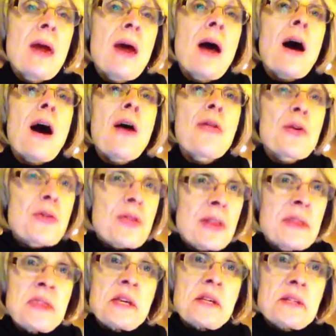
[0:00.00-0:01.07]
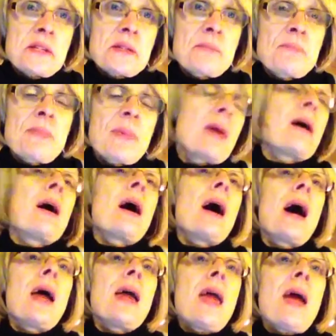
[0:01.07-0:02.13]
Other than this,
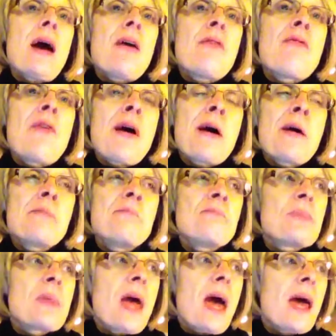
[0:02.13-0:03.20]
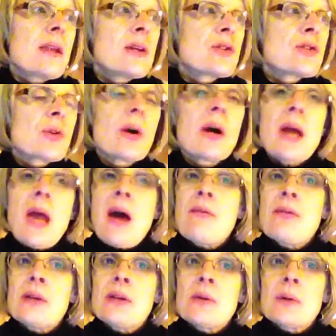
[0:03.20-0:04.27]
I have had a joy
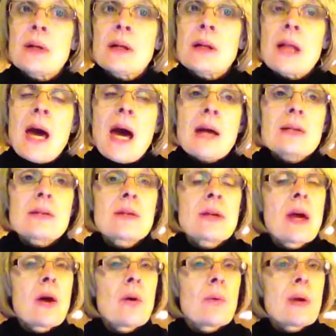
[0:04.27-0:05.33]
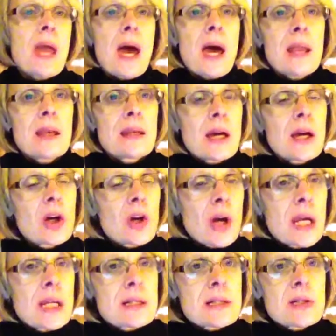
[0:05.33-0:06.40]
having you in class. We had a
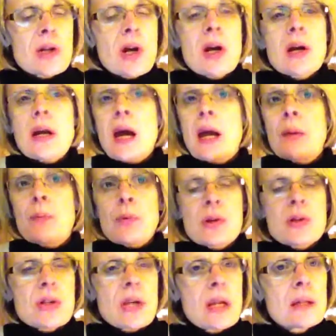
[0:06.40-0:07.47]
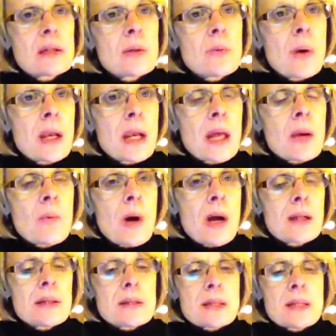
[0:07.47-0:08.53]
great start. I appreciated the
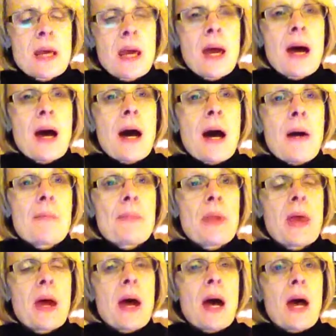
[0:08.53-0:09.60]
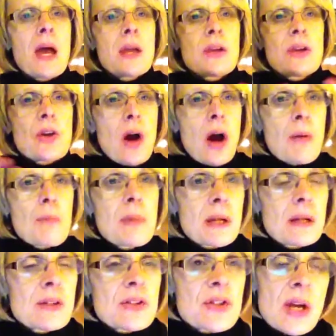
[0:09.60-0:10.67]
one-on-ones. Our
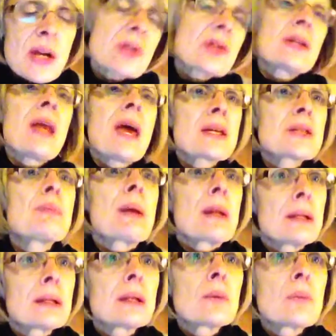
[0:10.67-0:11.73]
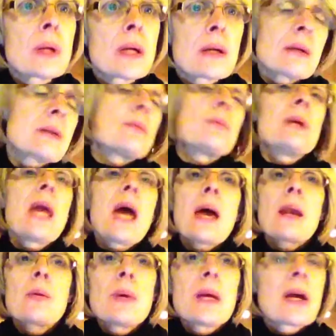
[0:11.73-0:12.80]
middle section has been a little weird. We
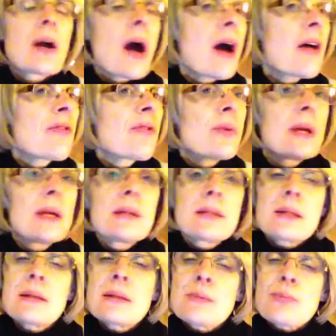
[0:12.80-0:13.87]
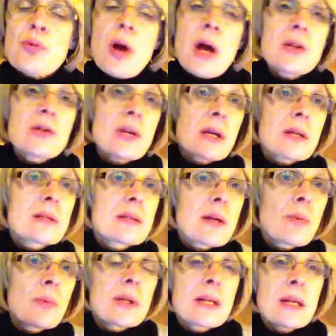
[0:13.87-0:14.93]
had a week off. We did projects.
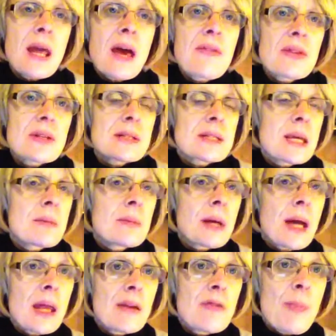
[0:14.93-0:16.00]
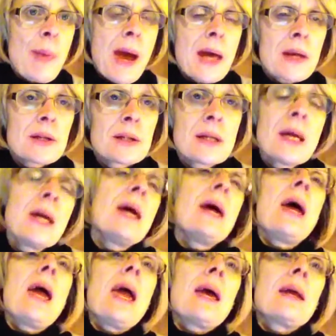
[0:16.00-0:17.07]
We didn't have the same kind of pattern.
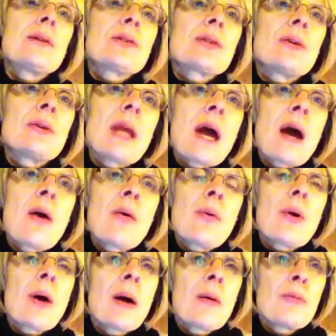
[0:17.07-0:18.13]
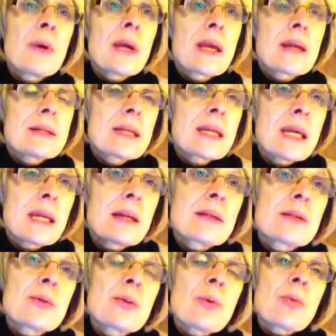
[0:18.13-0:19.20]
And so now we get
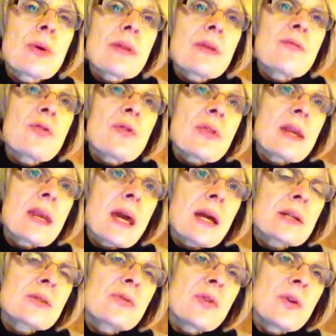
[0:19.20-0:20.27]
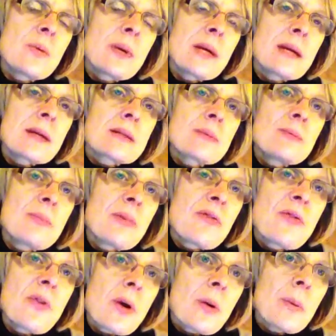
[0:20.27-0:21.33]
into a rhythm for the next few weeks
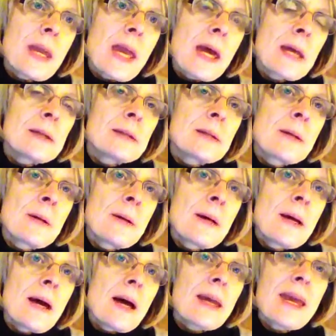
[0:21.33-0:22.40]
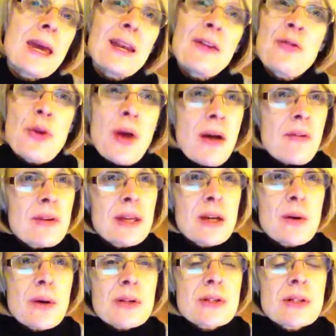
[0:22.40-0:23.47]
before we end. Again, if you have any
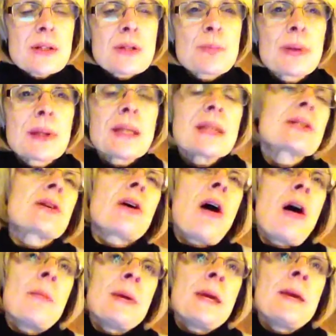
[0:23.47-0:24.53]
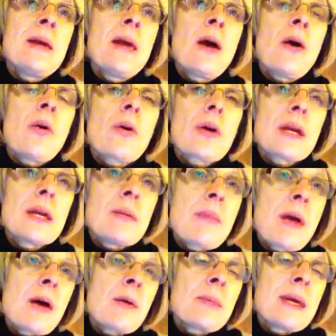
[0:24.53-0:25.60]
questions, please call me or
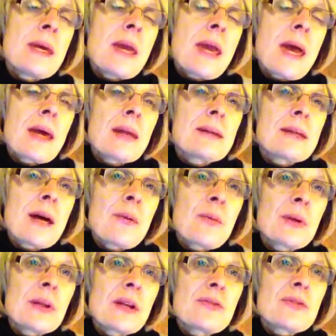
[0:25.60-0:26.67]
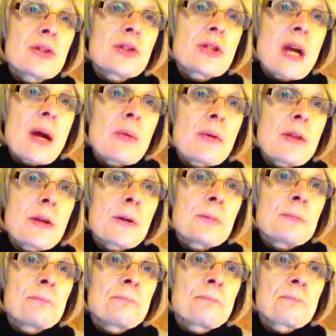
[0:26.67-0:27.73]
email me, and I would love to chat with you.
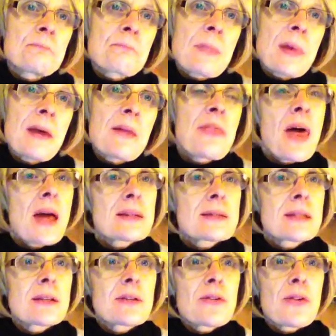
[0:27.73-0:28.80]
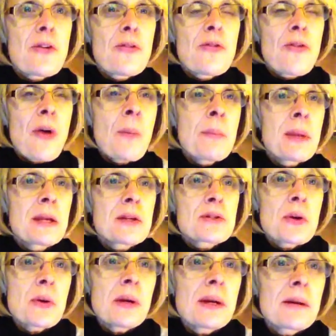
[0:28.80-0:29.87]
That's it from
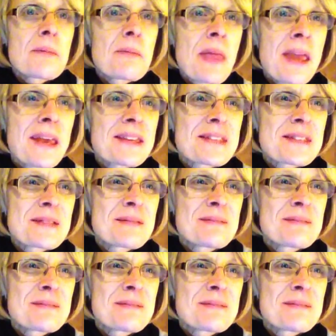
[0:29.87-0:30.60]
Minnesota. Thanks.